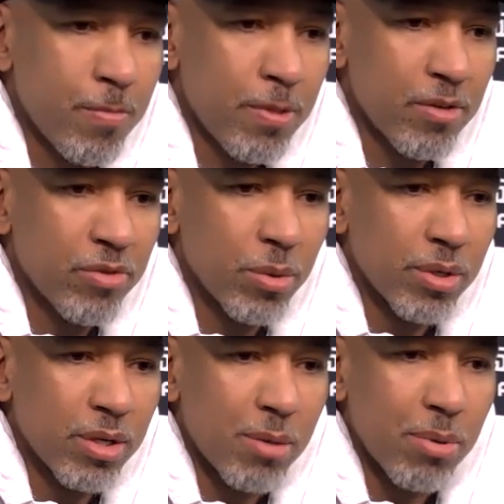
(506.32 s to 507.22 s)
if you were
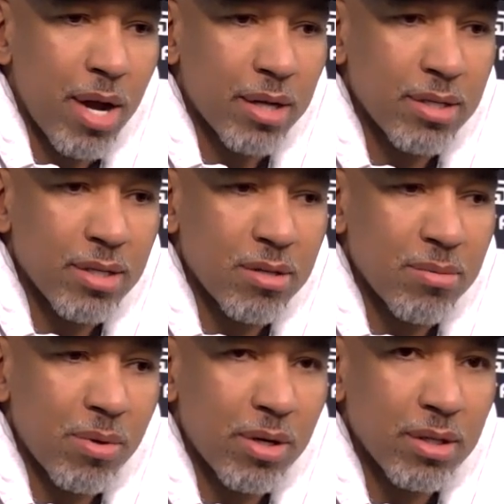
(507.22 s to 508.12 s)
in our practice this
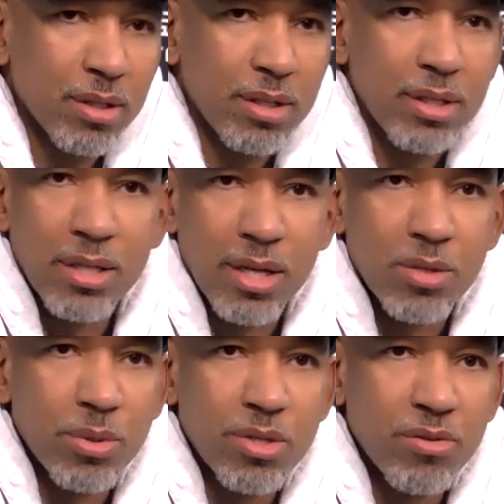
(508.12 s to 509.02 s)
morning, like,
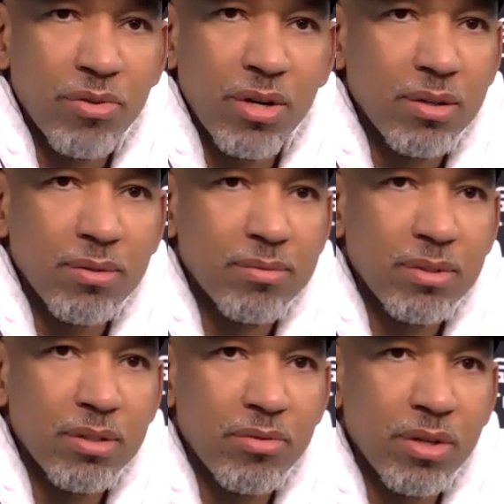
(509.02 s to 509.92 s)
that's what you felt.
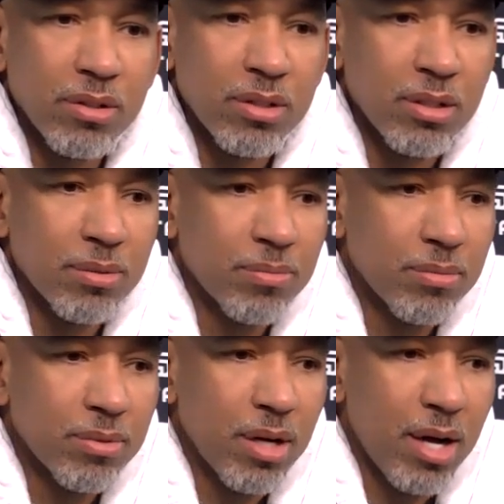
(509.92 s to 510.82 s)
You felt a
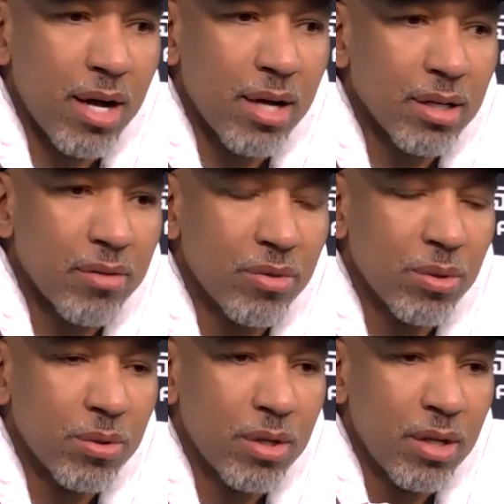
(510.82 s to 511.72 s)

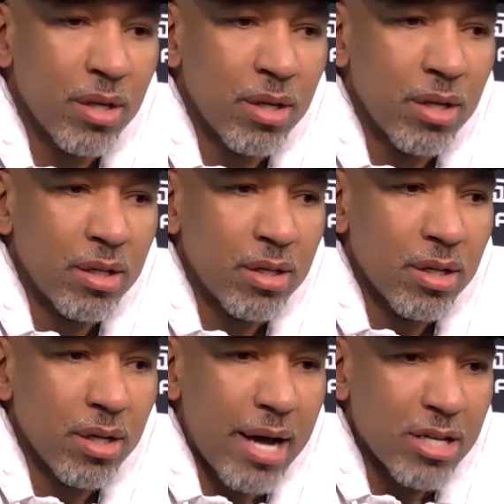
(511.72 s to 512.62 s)
high-level,
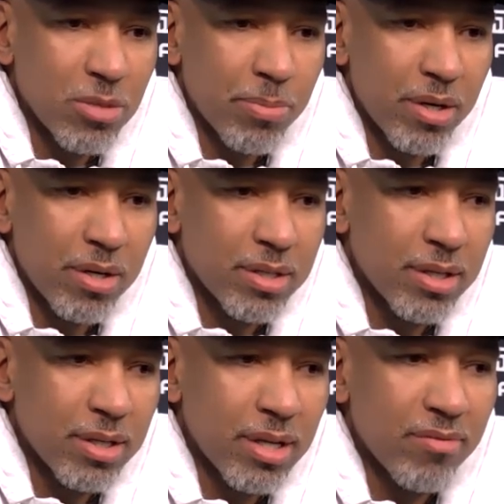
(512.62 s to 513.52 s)

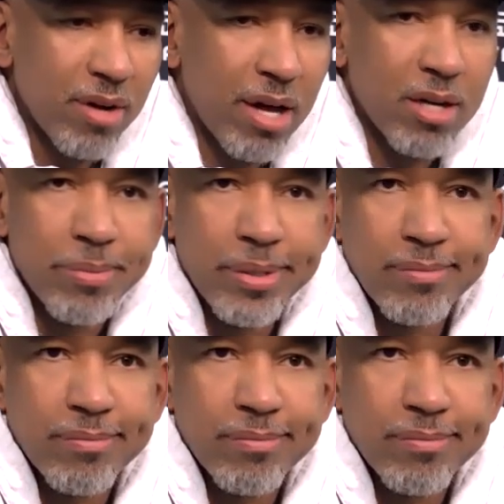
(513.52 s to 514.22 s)
high-spirited environment.